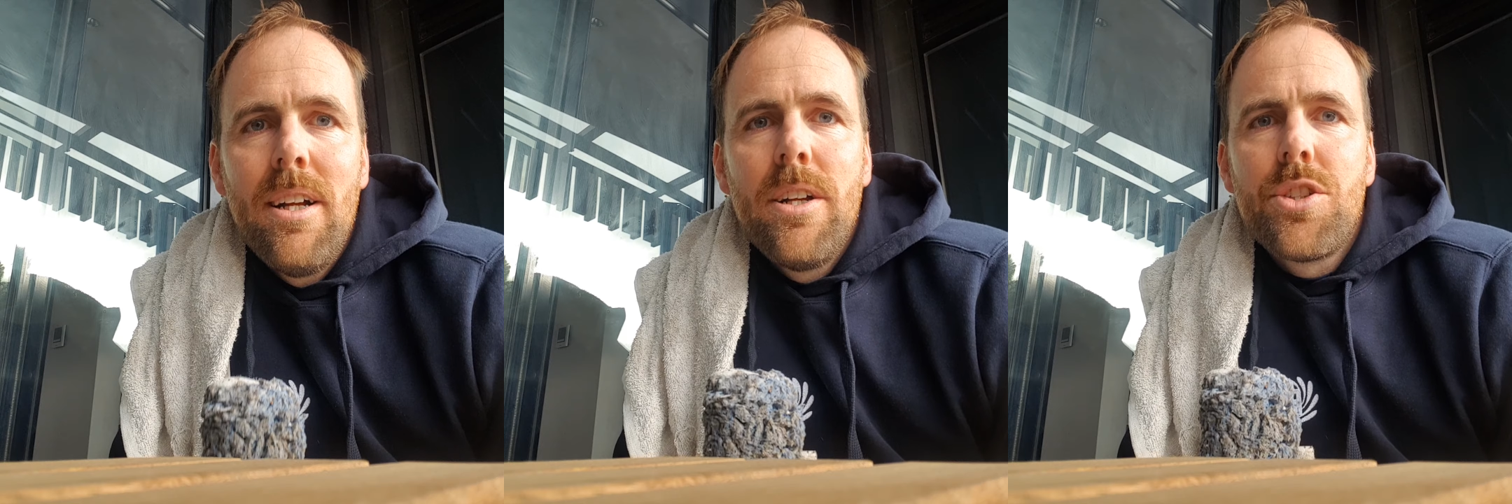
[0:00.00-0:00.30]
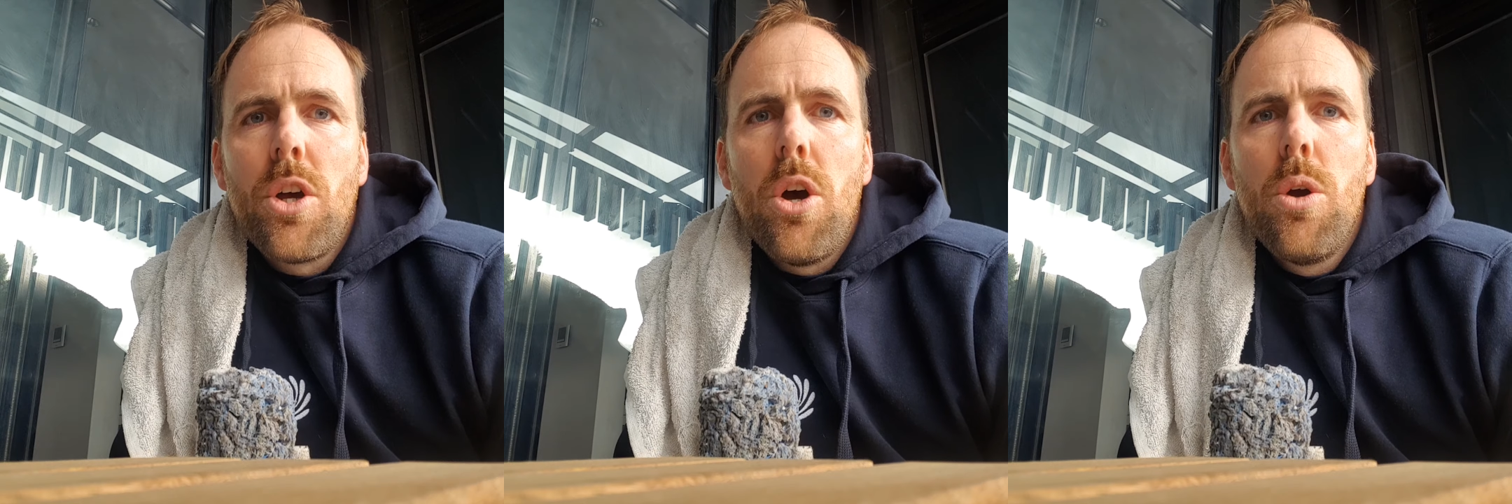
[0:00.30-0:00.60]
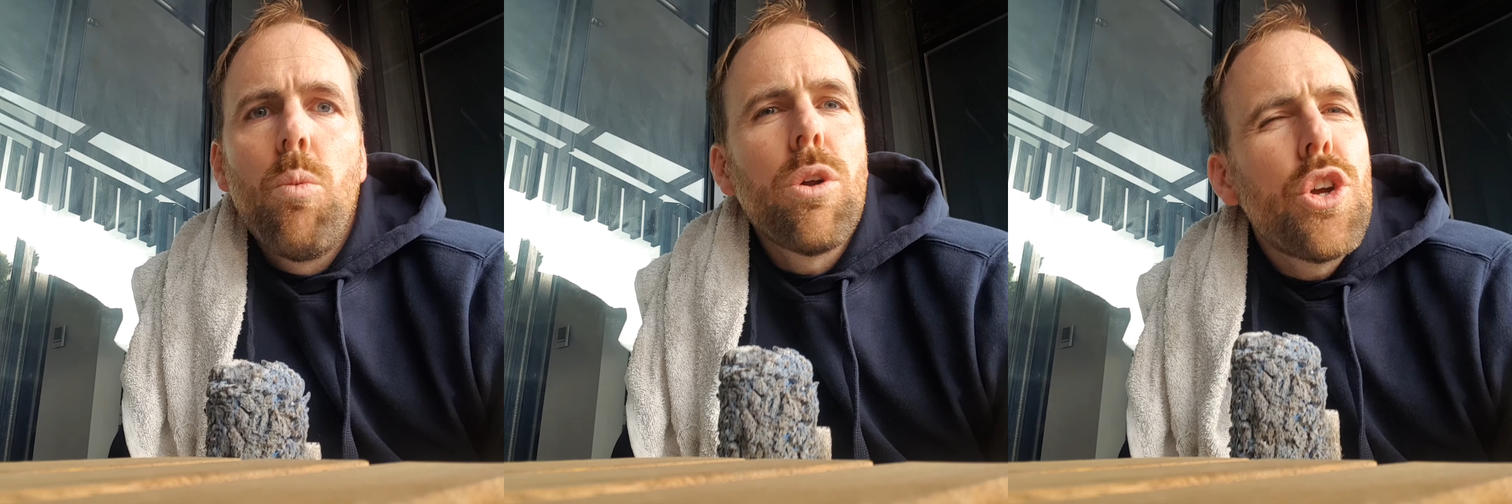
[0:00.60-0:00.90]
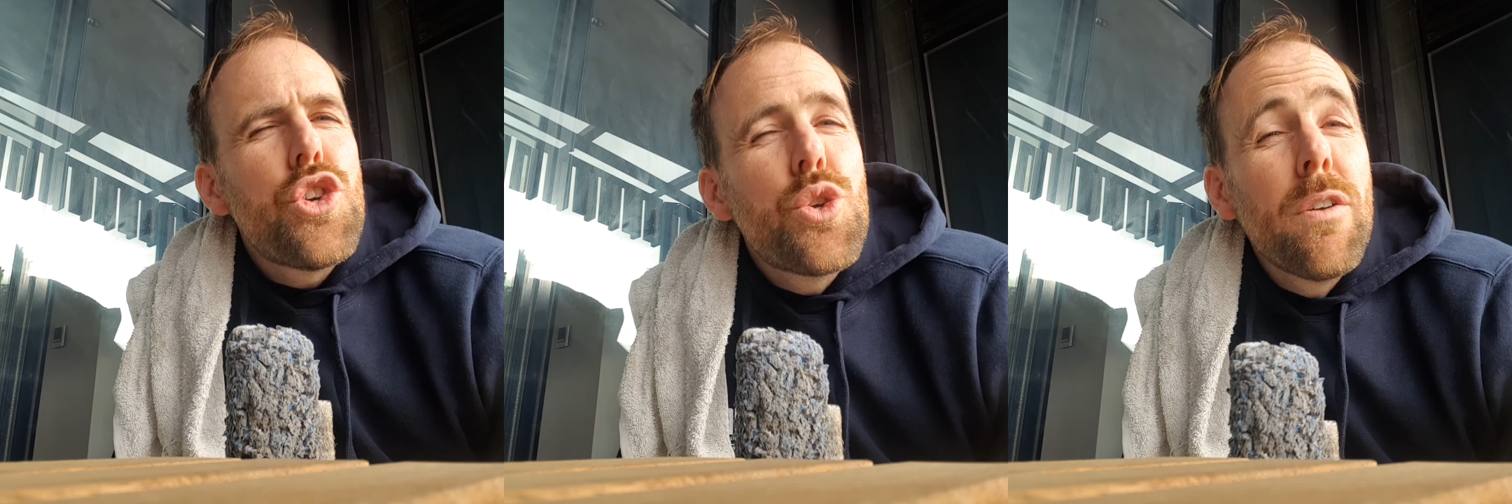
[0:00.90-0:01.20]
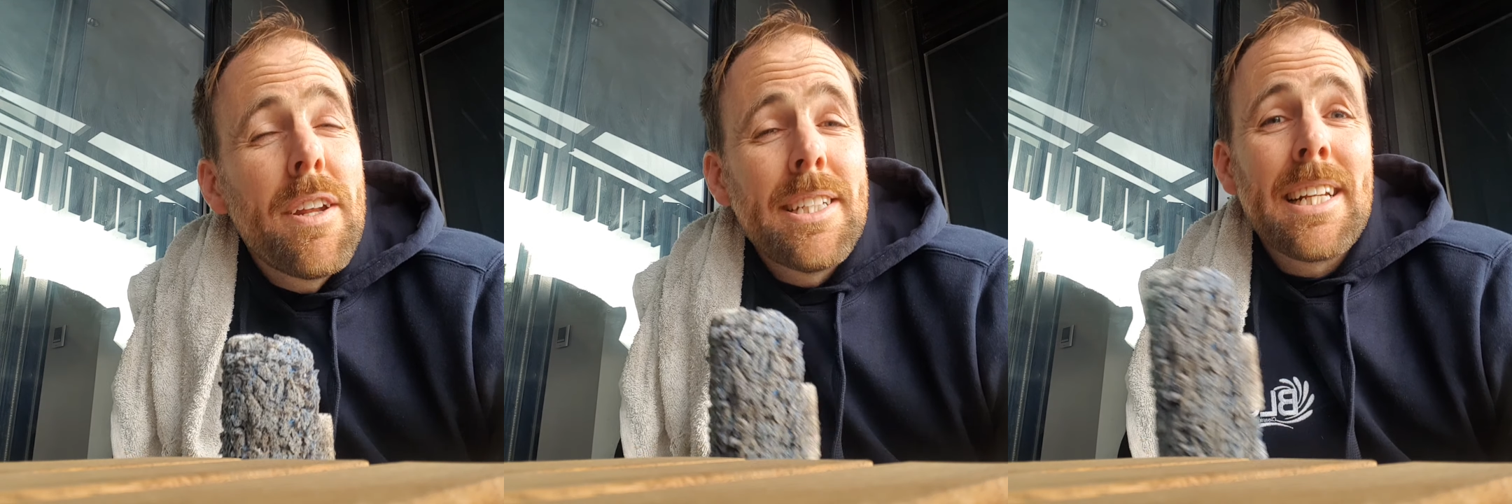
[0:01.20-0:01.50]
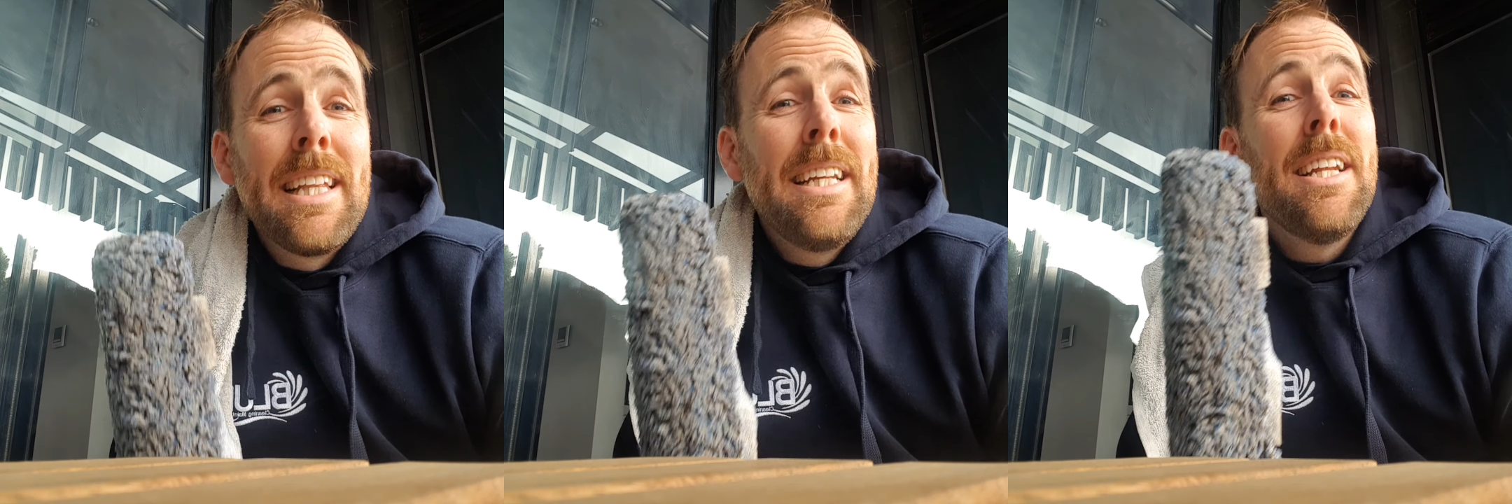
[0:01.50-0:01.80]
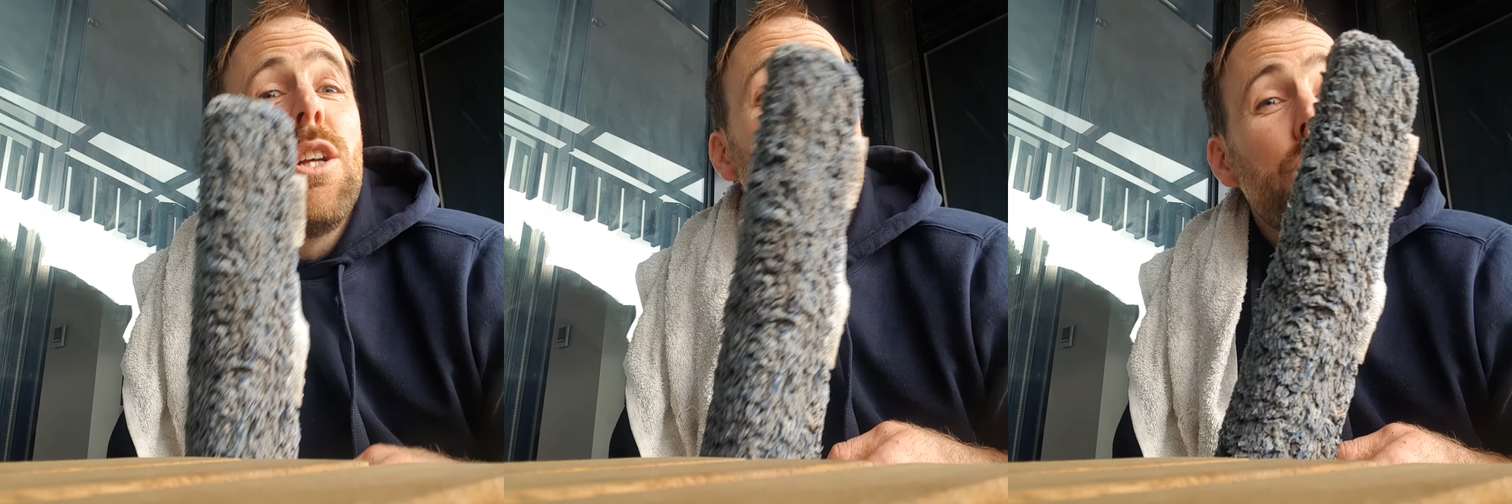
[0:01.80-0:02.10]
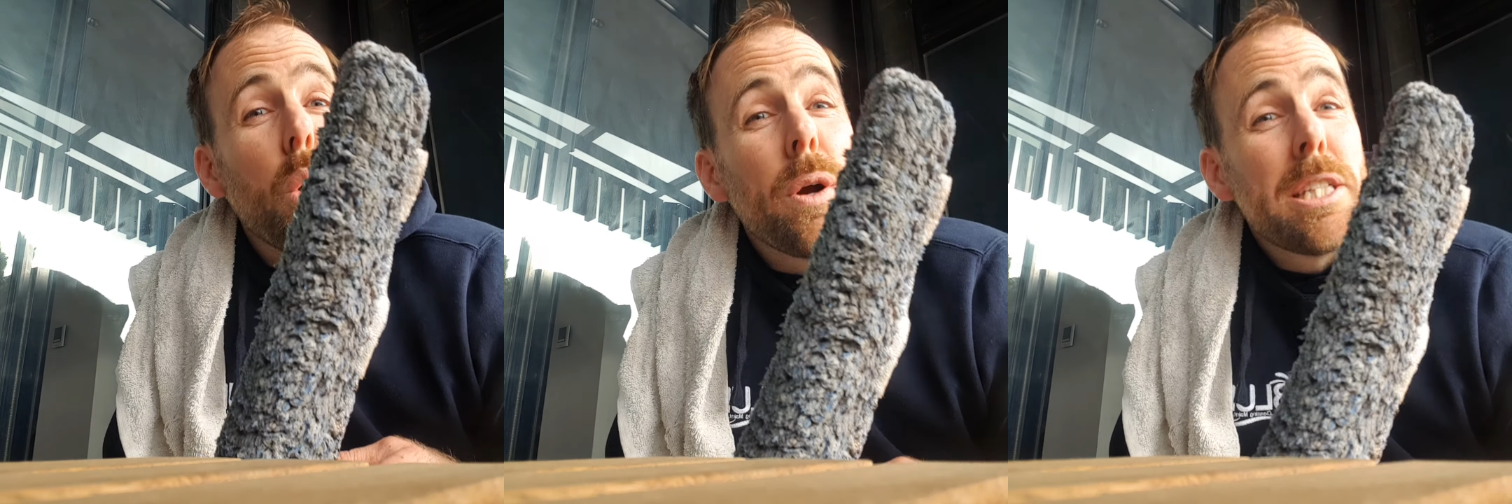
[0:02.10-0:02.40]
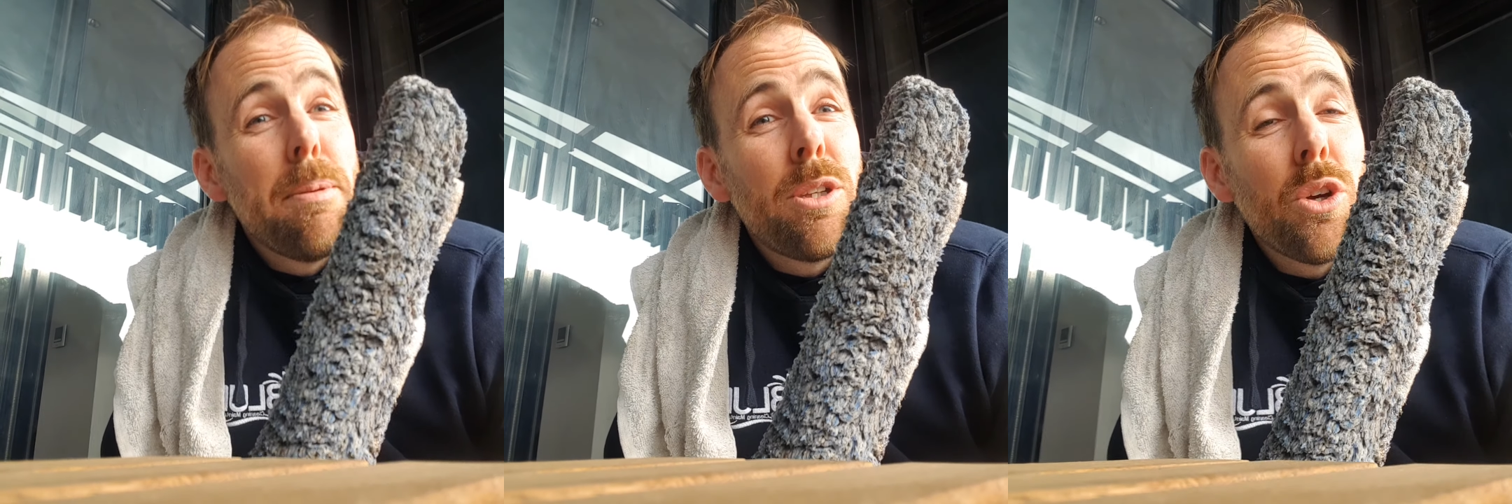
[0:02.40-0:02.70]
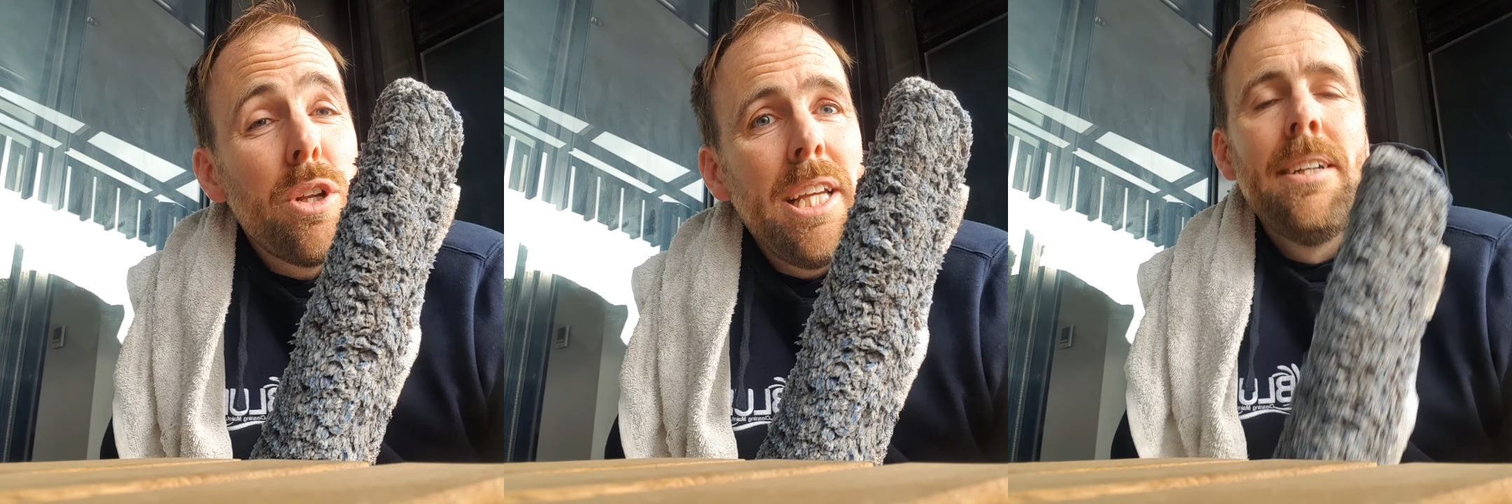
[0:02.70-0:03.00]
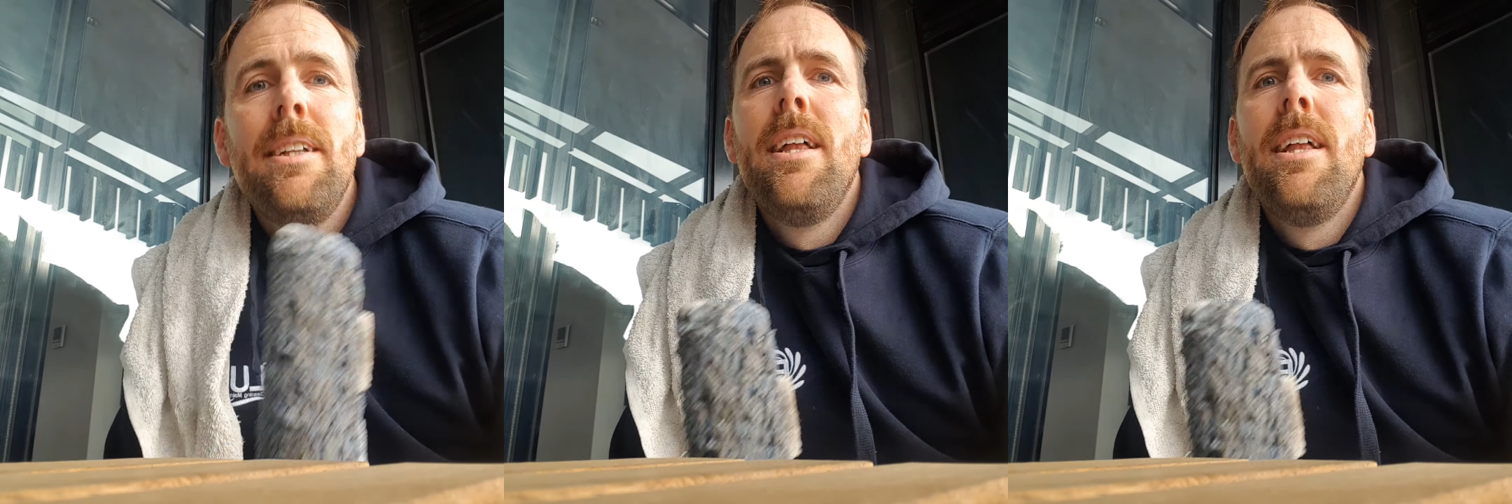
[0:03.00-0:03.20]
So what I should have done is clean it. Sorry, it's a bit dirty.